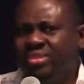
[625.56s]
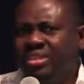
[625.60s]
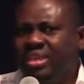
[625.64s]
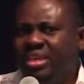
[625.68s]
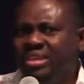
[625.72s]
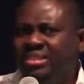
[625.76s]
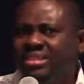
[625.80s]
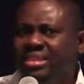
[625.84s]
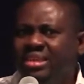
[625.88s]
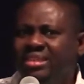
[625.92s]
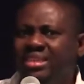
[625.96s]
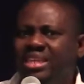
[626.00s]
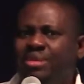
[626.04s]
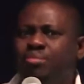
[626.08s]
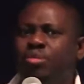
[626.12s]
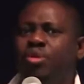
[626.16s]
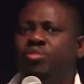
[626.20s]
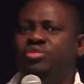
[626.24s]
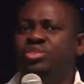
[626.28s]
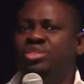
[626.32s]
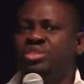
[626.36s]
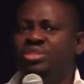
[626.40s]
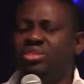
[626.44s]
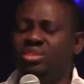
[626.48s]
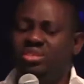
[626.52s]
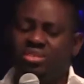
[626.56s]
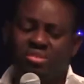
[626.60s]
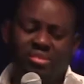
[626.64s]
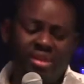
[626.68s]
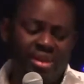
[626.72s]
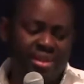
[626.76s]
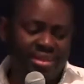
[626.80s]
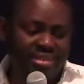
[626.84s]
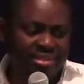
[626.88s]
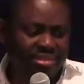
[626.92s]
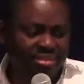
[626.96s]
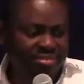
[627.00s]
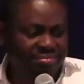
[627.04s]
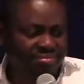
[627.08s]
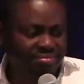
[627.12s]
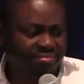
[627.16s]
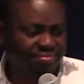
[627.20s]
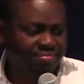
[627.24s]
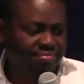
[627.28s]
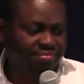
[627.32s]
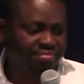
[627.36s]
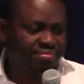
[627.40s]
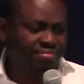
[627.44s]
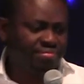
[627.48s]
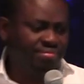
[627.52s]
in the name of Jesus Christ.
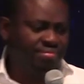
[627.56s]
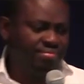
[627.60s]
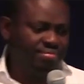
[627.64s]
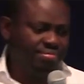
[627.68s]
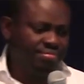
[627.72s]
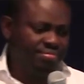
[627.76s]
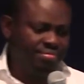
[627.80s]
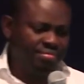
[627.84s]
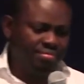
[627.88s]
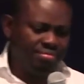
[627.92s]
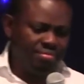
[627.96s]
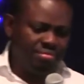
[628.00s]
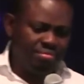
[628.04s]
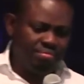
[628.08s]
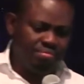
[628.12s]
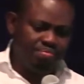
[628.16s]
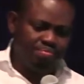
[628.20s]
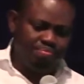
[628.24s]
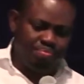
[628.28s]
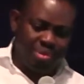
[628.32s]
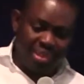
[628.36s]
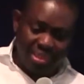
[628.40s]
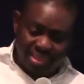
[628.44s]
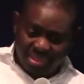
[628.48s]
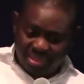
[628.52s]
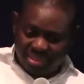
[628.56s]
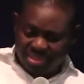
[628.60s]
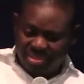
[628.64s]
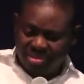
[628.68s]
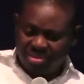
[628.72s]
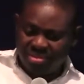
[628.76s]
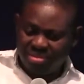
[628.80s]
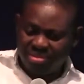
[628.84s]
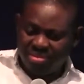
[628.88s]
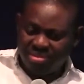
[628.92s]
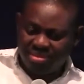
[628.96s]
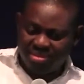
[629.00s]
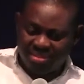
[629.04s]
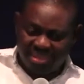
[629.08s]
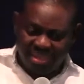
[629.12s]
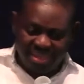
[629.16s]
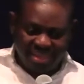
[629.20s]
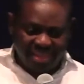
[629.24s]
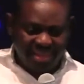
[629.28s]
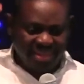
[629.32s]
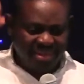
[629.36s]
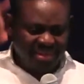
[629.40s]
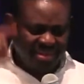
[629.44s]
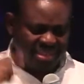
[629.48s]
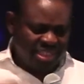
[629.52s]
Please stay
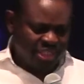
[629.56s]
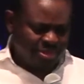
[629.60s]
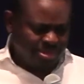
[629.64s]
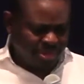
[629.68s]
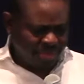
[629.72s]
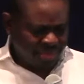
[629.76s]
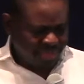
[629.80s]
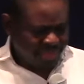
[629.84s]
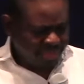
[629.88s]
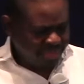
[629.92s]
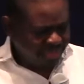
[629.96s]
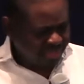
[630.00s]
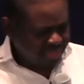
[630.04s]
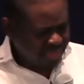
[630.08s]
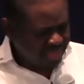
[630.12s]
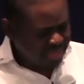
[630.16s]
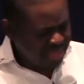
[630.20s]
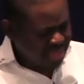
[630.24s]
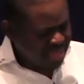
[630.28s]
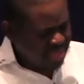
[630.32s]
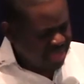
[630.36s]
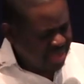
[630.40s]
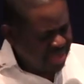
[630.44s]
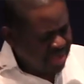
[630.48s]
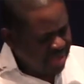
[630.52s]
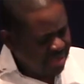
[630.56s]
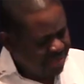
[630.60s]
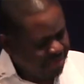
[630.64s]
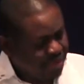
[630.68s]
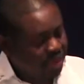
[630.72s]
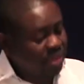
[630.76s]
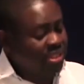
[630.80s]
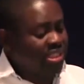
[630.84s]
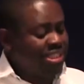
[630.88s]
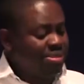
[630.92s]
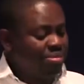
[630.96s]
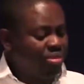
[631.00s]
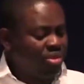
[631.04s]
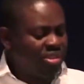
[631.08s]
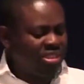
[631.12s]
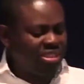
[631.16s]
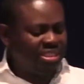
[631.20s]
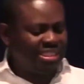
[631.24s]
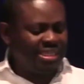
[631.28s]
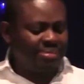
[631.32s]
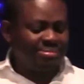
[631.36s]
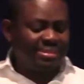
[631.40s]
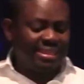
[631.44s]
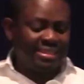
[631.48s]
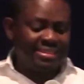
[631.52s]
in the spirit. 1 Timothy
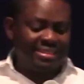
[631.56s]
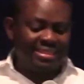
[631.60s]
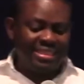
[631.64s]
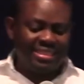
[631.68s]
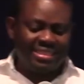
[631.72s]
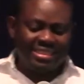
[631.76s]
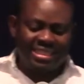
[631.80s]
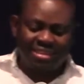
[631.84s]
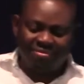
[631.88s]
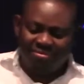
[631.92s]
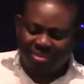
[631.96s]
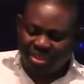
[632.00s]
chapter 6 and